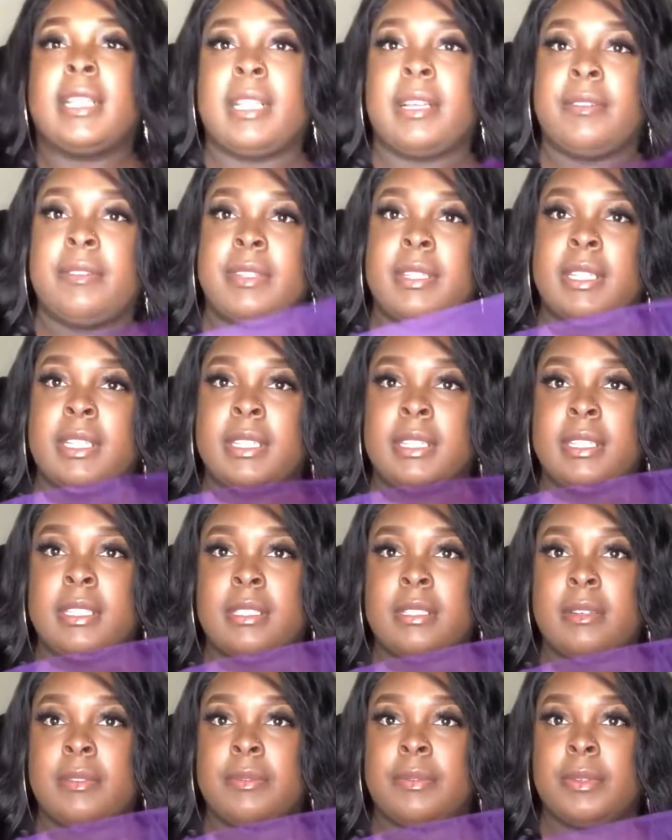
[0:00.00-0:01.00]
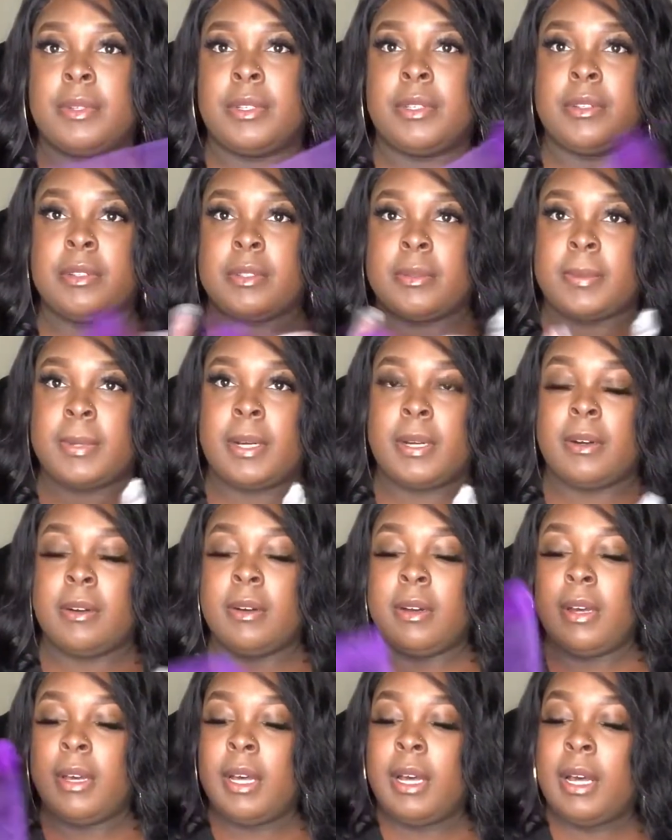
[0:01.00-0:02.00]
definitely look these up for you as well.
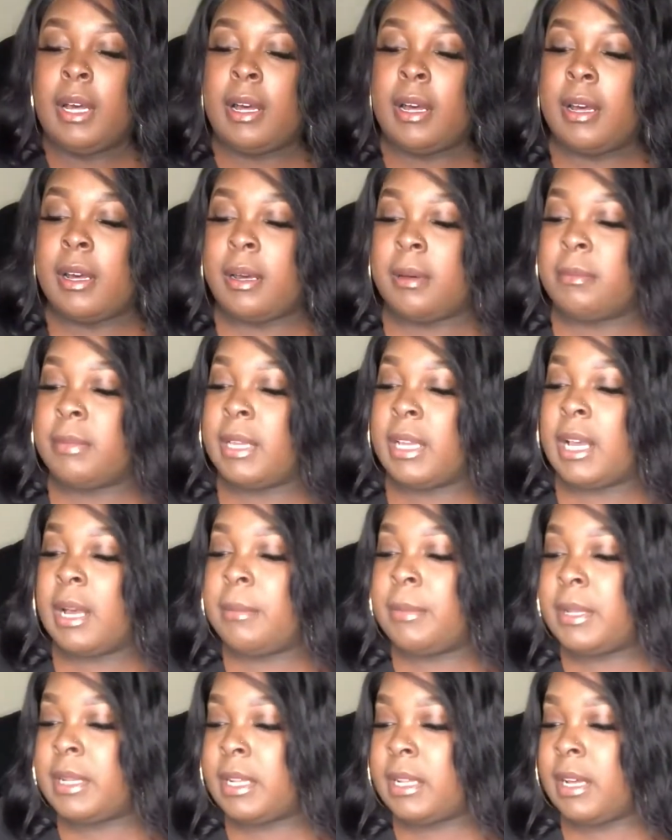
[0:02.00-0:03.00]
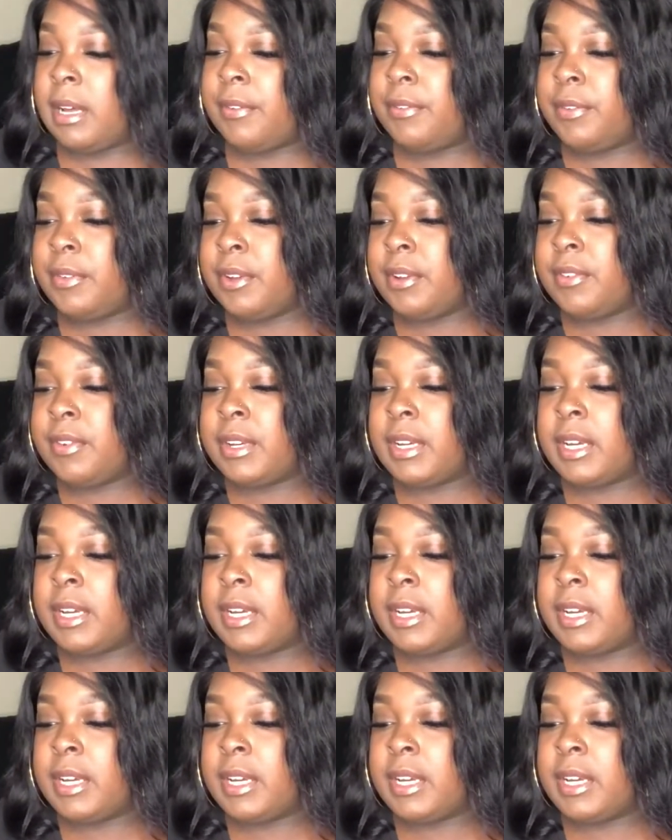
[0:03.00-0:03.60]
They come in a few different